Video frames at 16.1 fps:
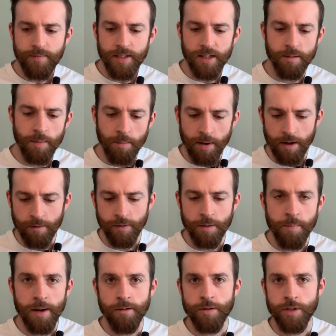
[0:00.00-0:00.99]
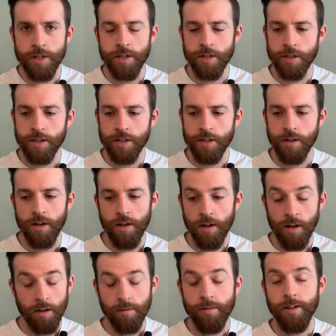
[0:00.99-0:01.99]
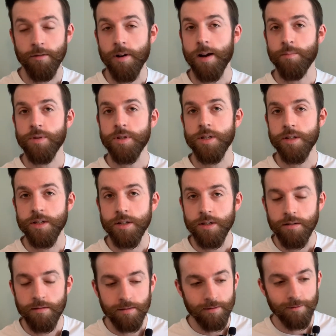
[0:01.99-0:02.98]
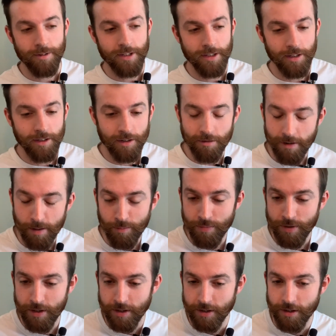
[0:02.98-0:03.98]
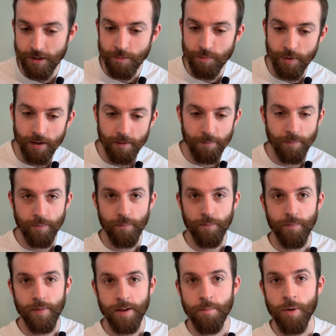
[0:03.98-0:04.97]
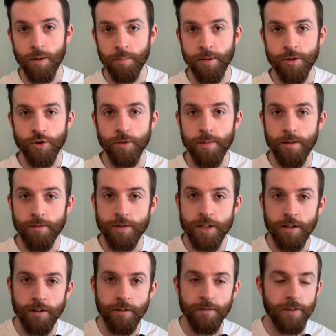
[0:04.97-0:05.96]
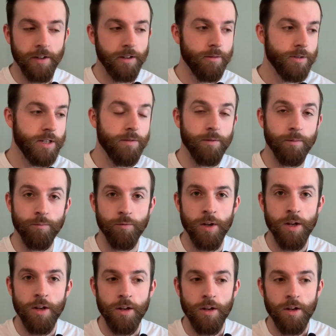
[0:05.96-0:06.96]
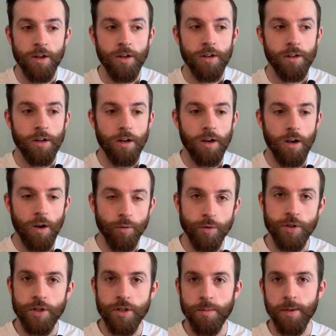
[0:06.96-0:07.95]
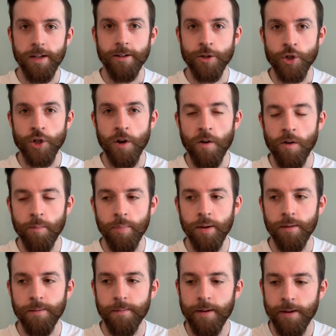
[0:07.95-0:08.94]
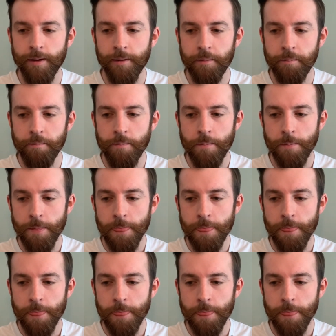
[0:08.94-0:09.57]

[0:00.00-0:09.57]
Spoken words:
remember having a pair of scissors, really crap scissors, but in my bedroom that was the only thing that was even close to being sharp. And